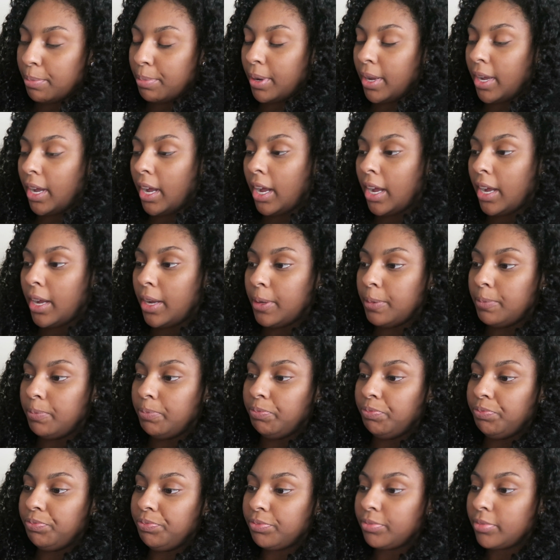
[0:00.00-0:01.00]
But
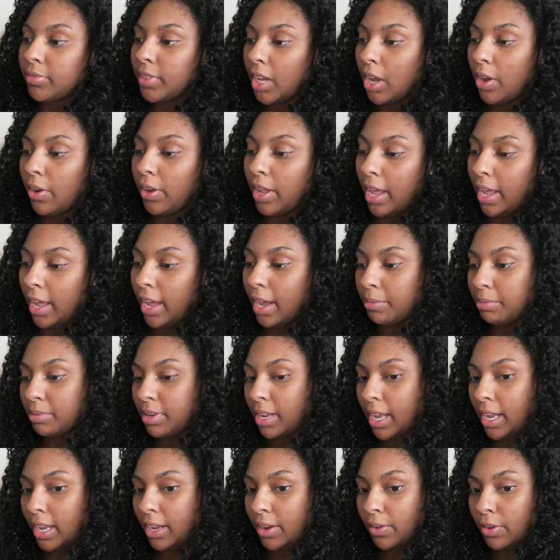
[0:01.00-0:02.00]
okay,
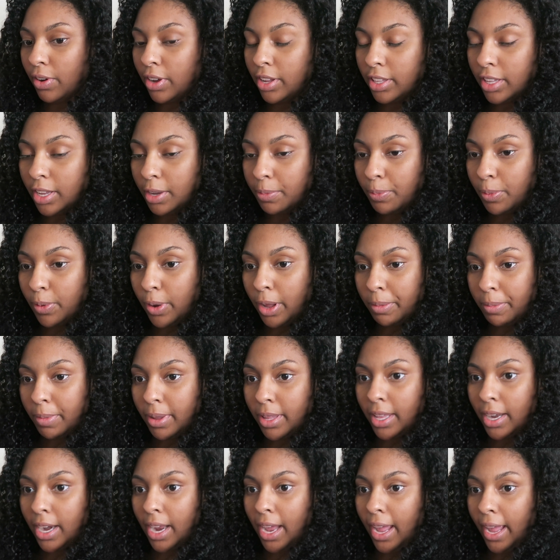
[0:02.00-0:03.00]
update on the
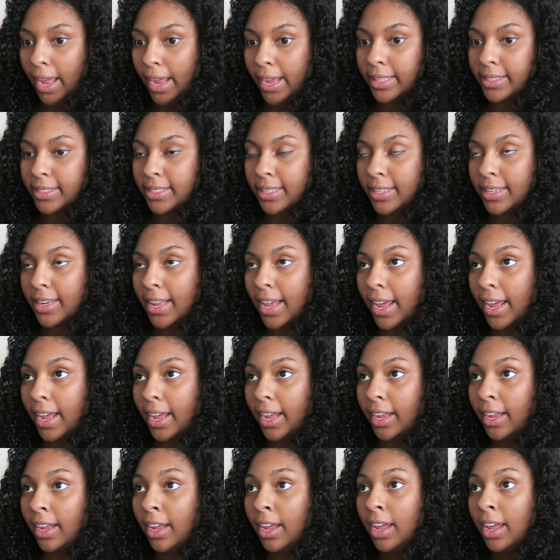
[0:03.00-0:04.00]
appointment that I had
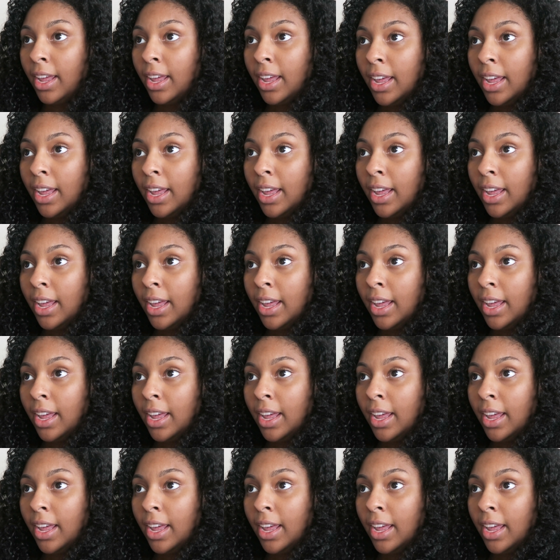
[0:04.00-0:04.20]
today.